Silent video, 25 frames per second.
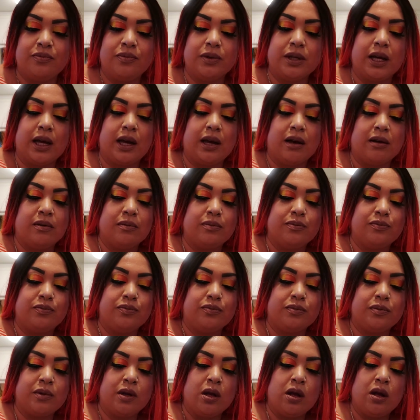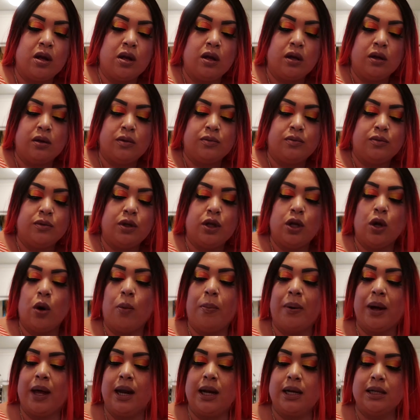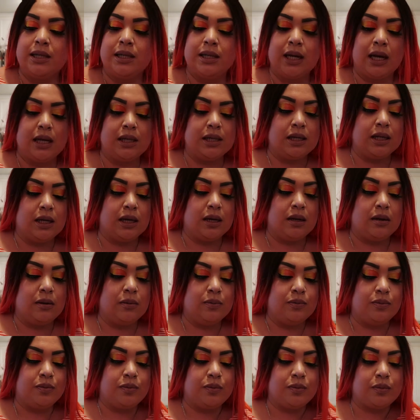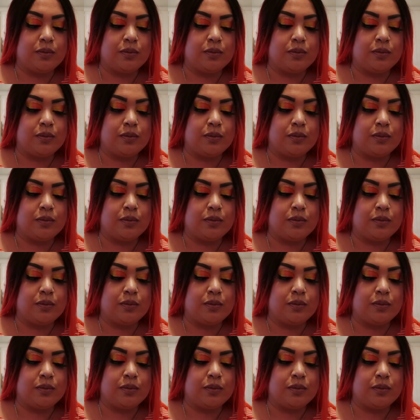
Like, no pun intended.